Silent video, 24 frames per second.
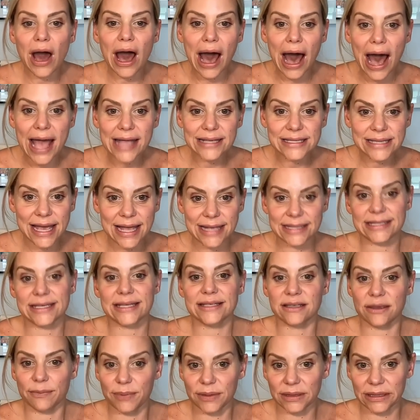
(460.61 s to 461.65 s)
I tended
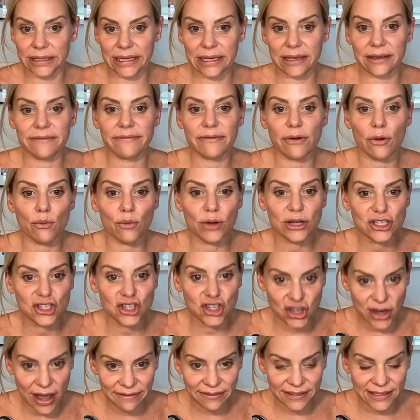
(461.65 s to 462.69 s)
to believe what
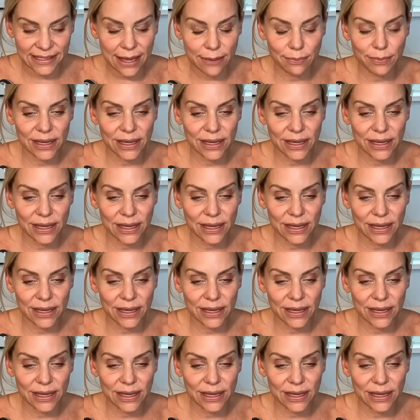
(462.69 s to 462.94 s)
Jeff said,